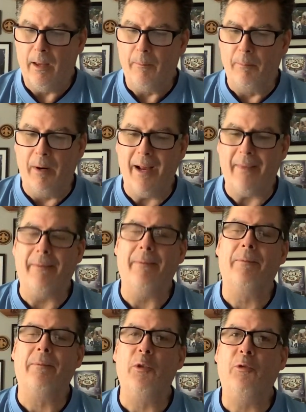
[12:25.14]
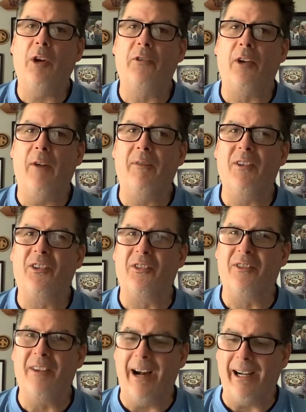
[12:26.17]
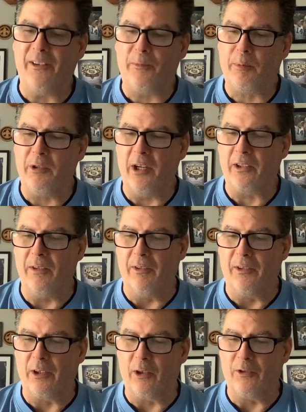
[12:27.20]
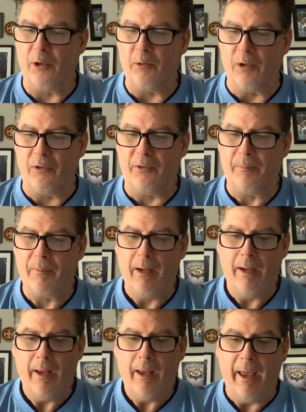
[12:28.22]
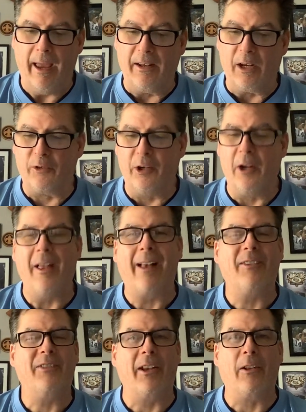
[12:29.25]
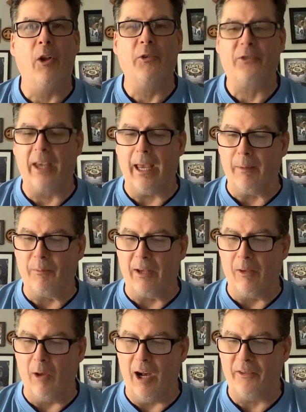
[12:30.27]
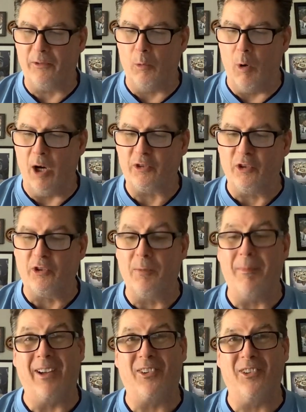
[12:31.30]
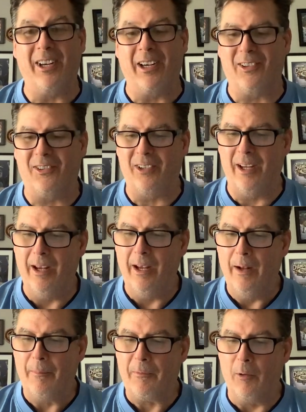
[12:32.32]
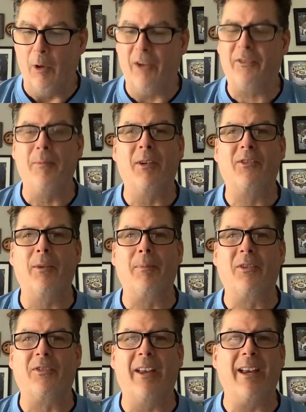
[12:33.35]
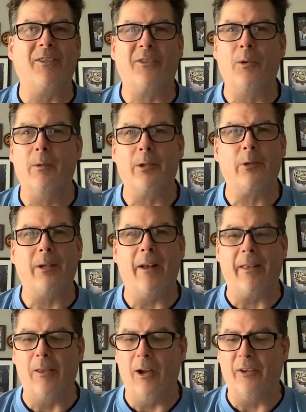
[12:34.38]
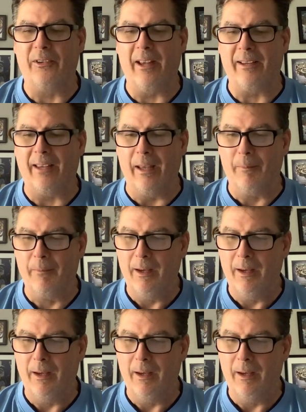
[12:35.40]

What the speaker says: But Utah's offense is not as productive as Arizona's. And Arizona, like I said, close games. They lost to Washington by 6. Lost to Mississippi State. Still wondering how they lost that game.